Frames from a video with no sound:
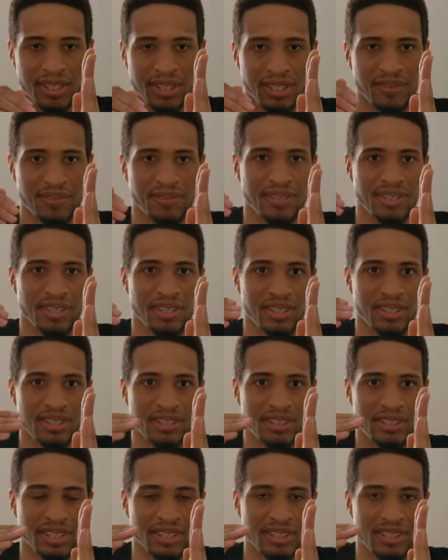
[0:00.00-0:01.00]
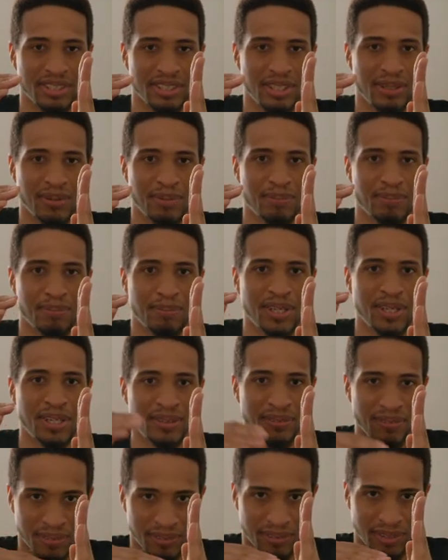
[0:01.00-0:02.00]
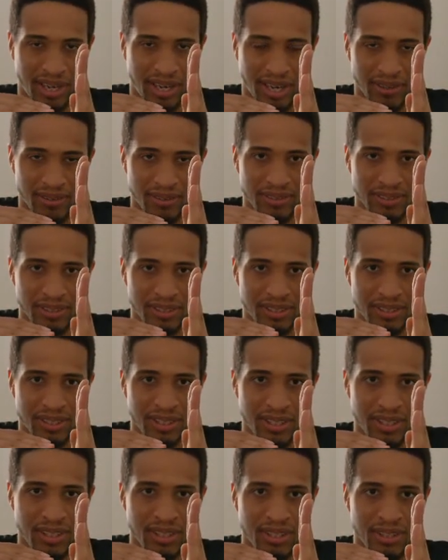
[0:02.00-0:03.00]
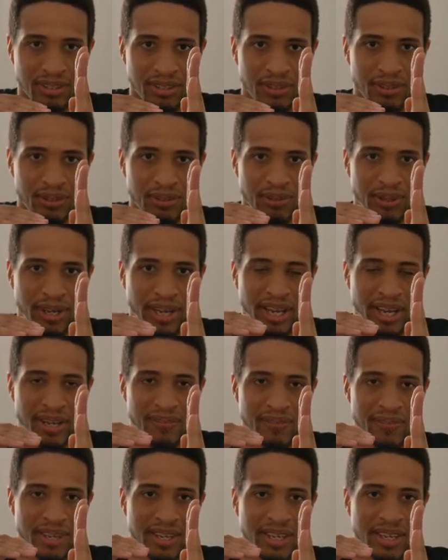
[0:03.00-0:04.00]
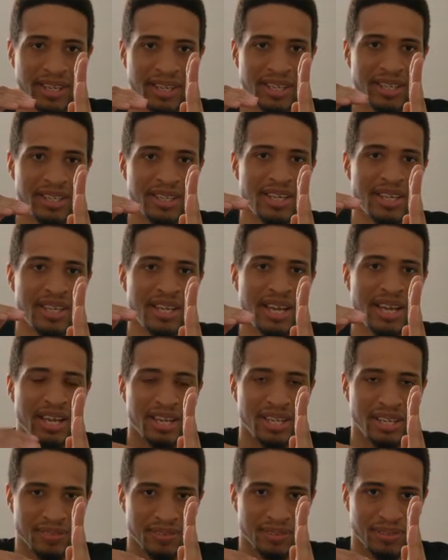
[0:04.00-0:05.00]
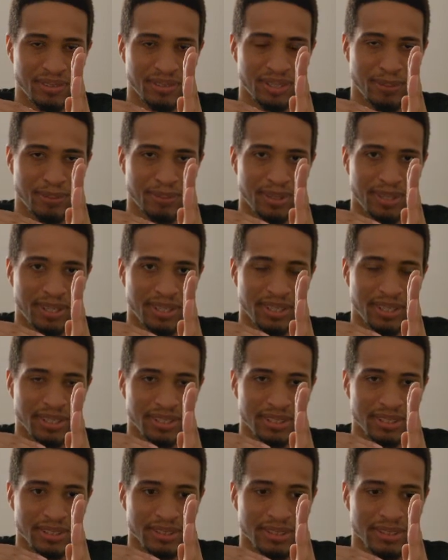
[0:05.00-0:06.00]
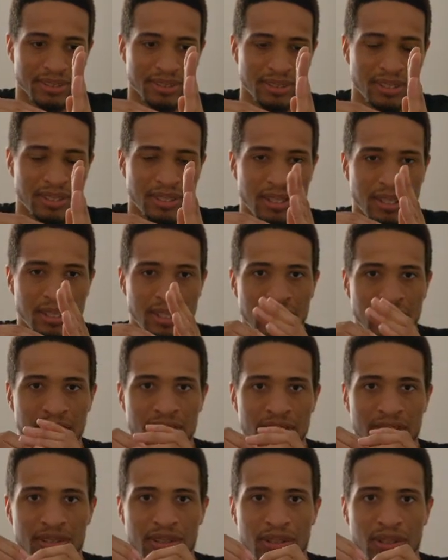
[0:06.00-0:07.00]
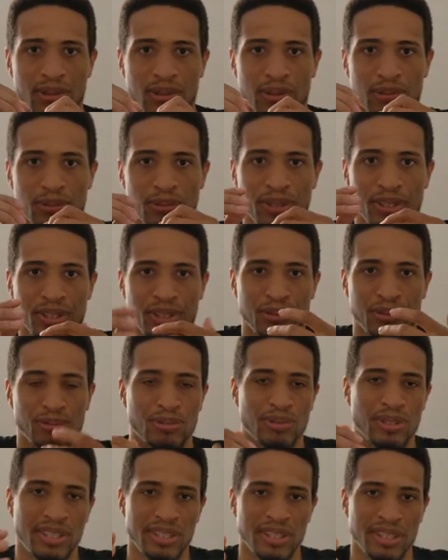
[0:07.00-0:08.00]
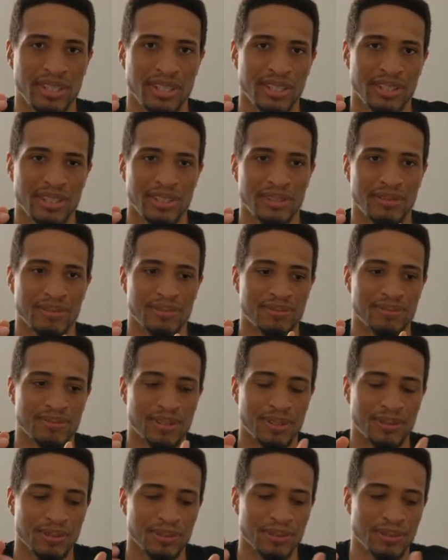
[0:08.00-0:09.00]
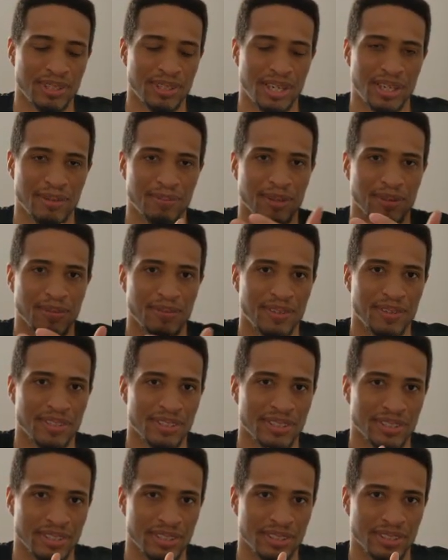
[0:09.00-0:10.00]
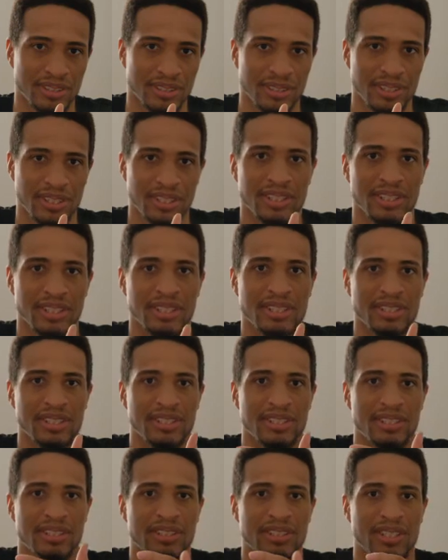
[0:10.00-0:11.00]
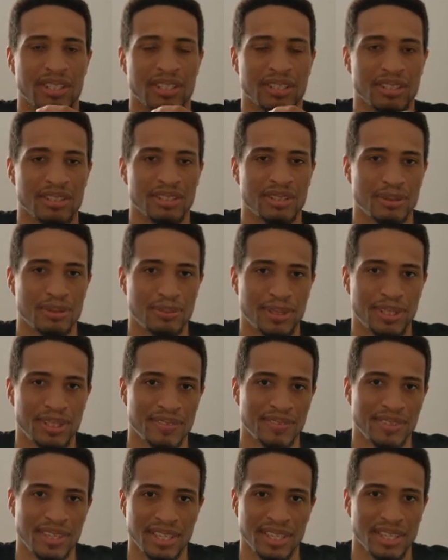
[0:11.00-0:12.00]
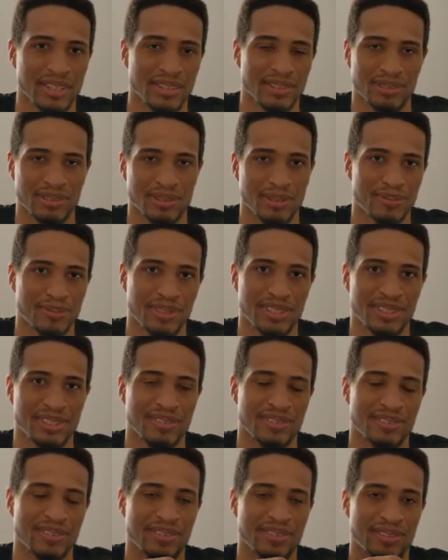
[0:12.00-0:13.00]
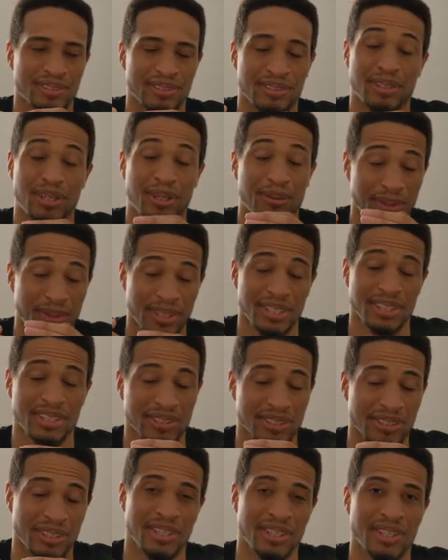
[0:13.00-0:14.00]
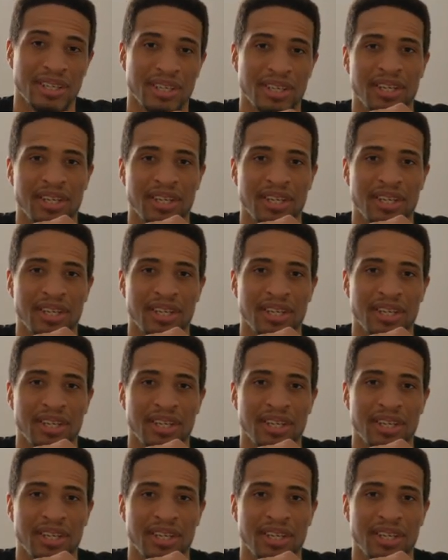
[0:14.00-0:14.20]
If it intersects above ground, you have a negative scrub radius. So what you want in a front-wheel drive MacPherson is a little bit of negative scrub radius. Scrub radius, sorry.